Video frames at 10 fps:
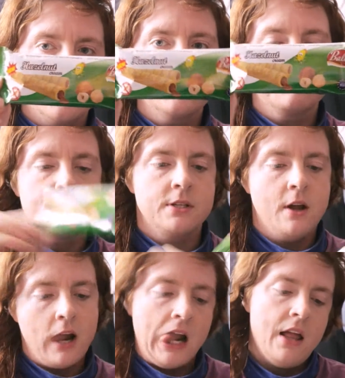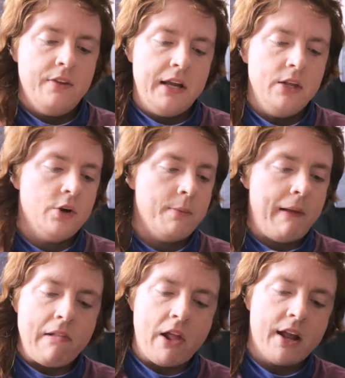crisps. They look a
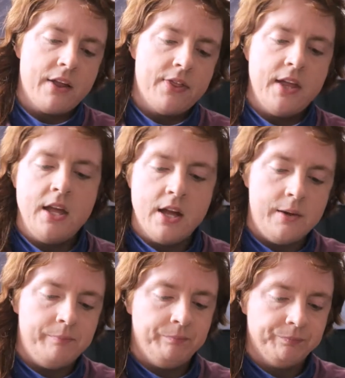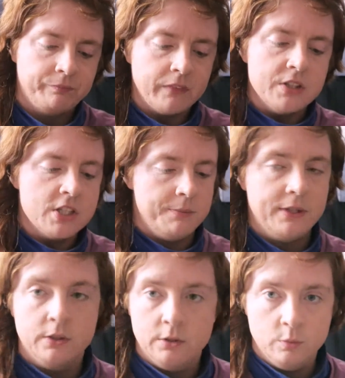bit like the um,
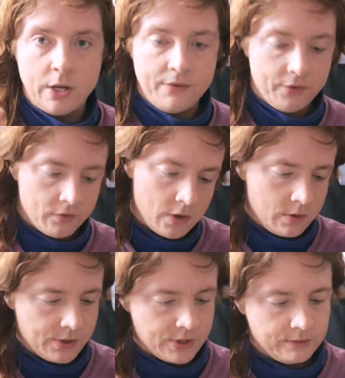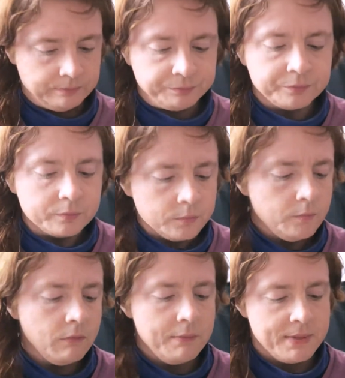typical wafer rolls.
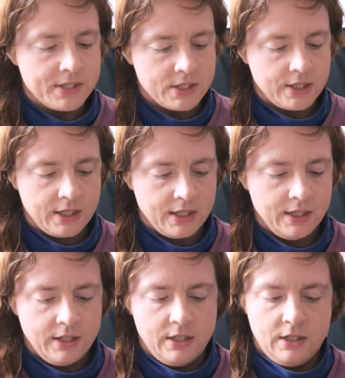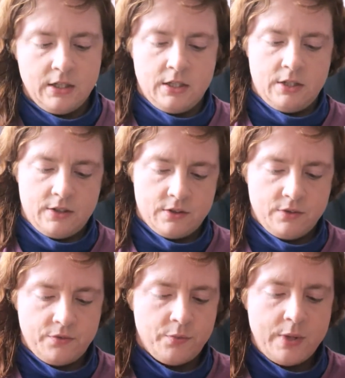But uh,
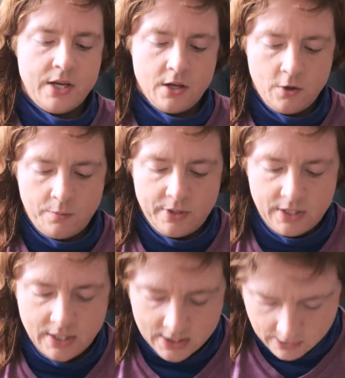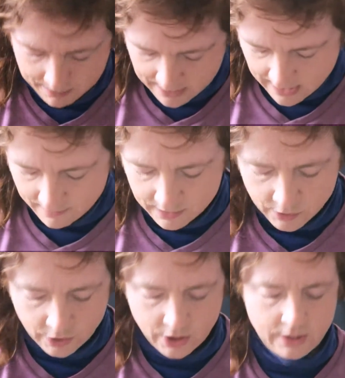we open these up and have a
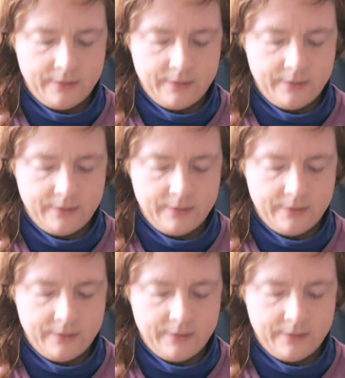look.